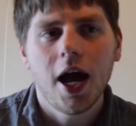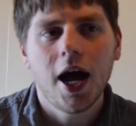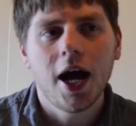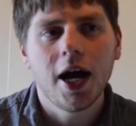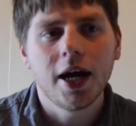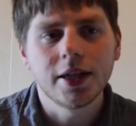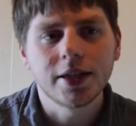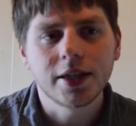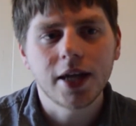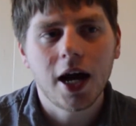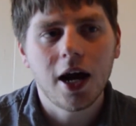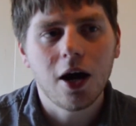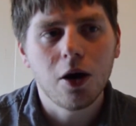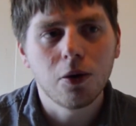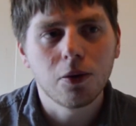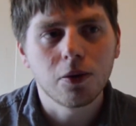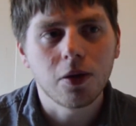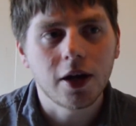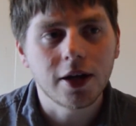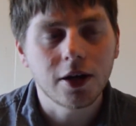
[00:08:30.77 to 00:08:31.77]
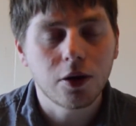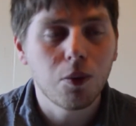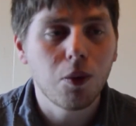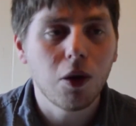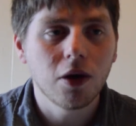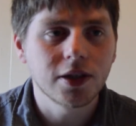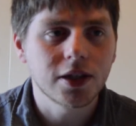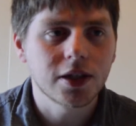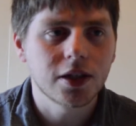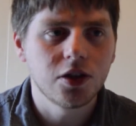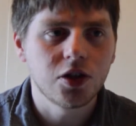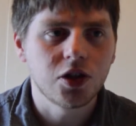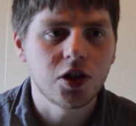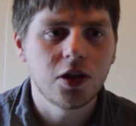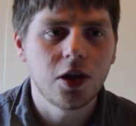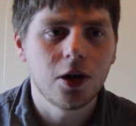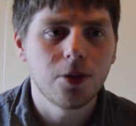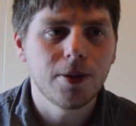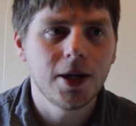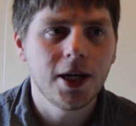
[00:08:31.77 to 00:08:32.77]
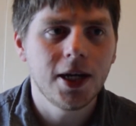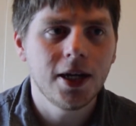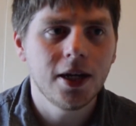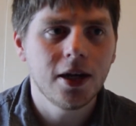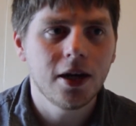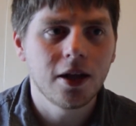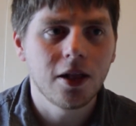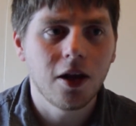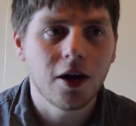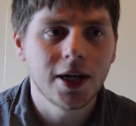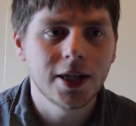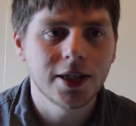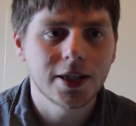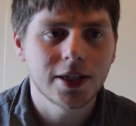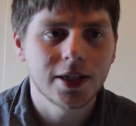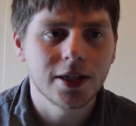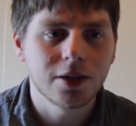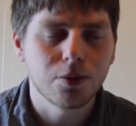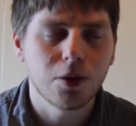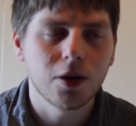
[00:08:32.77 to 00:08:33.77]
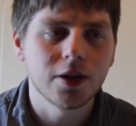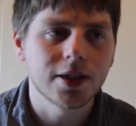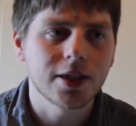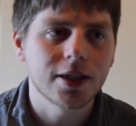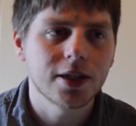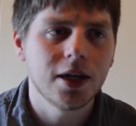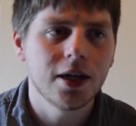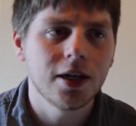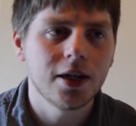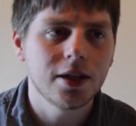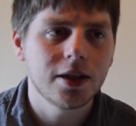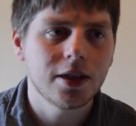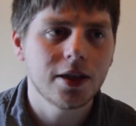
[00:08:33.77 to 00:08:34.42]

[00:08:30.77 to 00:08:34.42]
And how, like, once the shinobi alliances, once the